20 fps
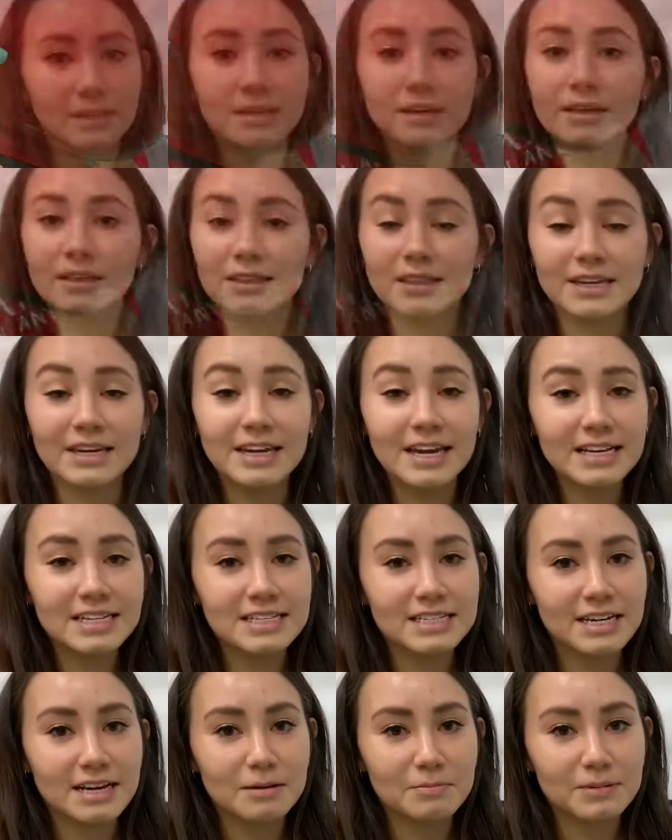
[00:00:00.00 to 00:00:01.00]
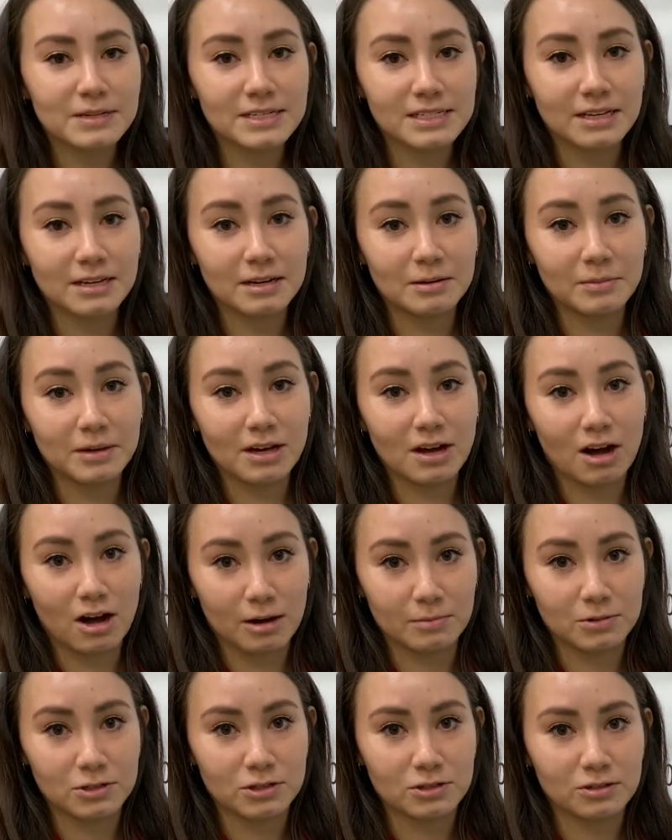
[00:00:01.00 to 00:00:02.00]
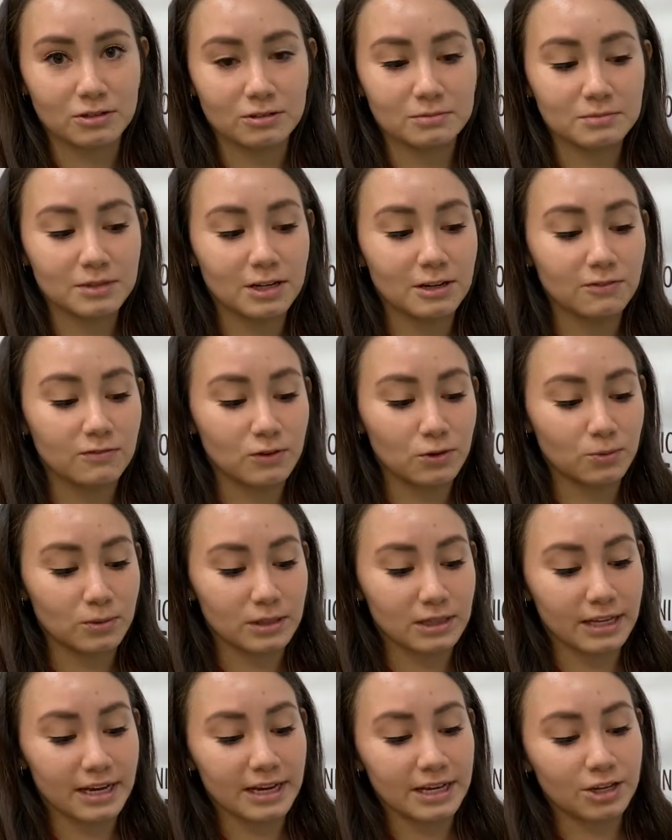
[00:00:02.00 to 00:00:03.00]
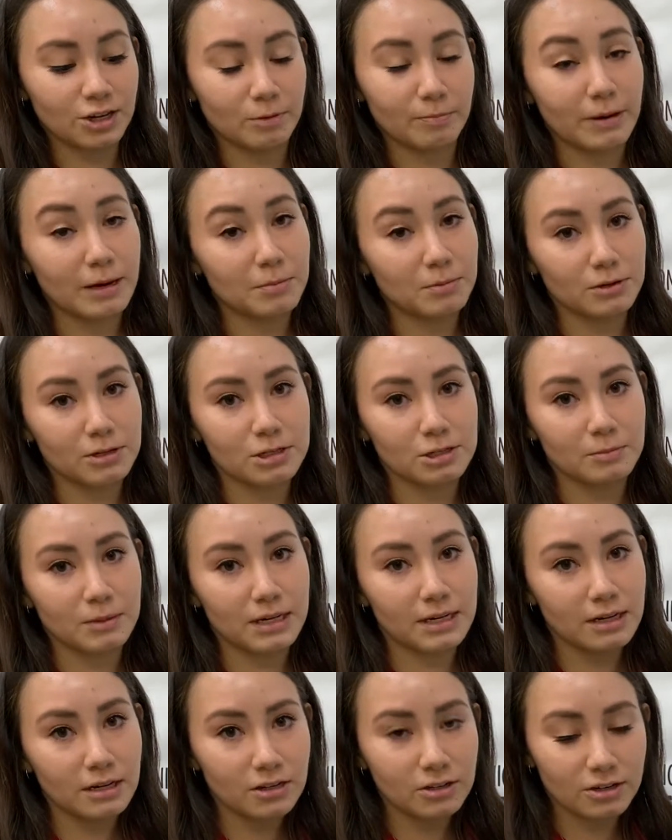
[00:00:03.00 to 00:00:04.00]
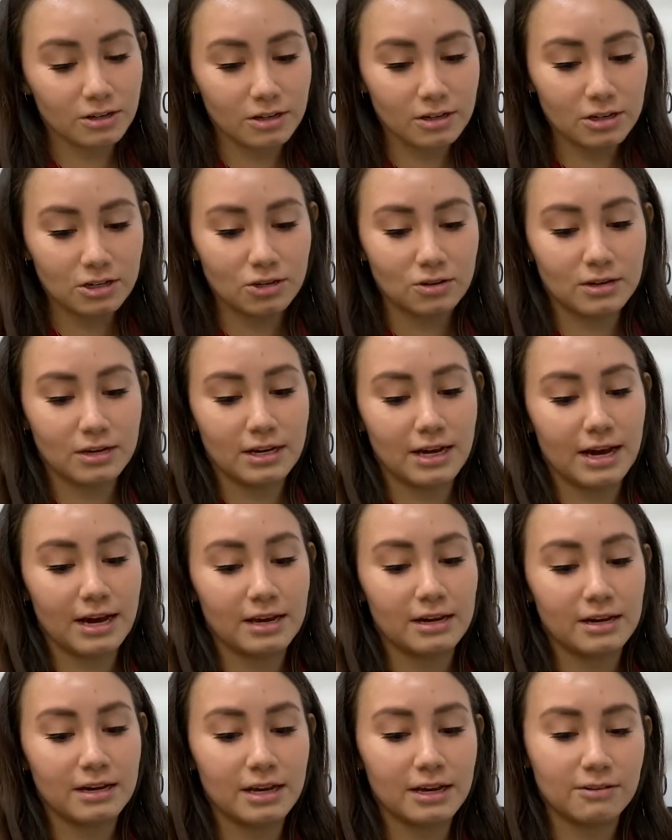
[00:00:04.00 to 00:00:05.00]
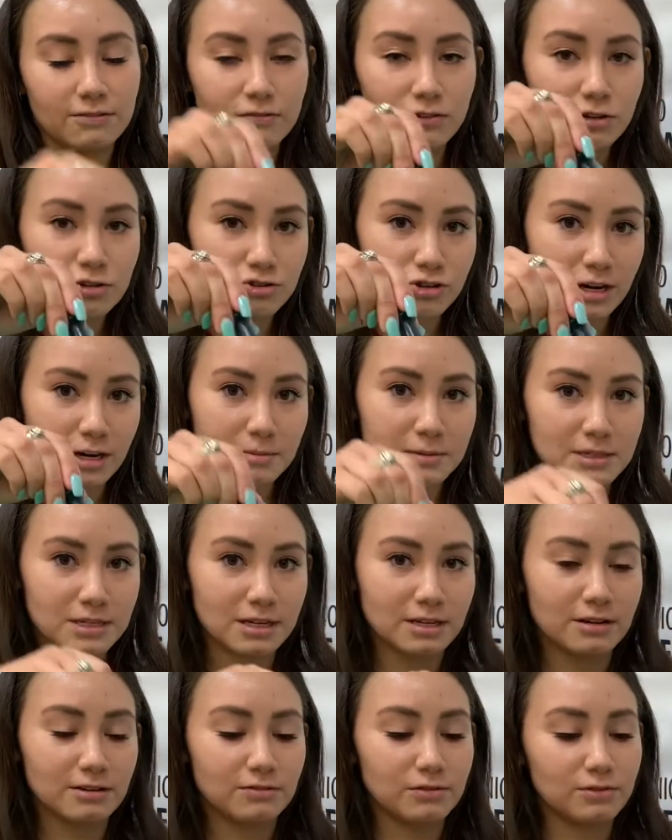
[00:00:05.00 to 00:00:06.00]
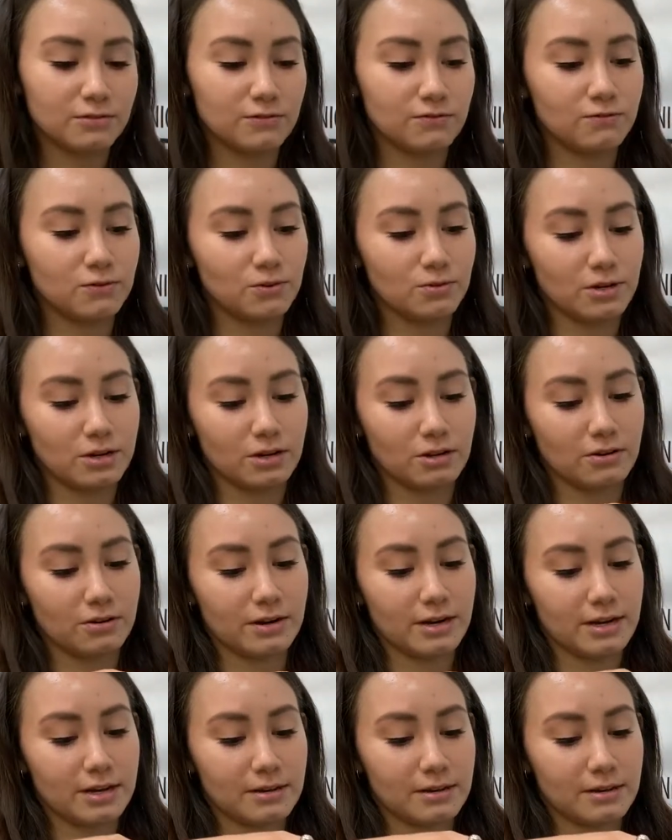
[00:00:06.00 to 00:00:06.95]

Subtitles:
The next step is going to be optional. If you would like your paper to be colored, you can add in a few drops of food coloring.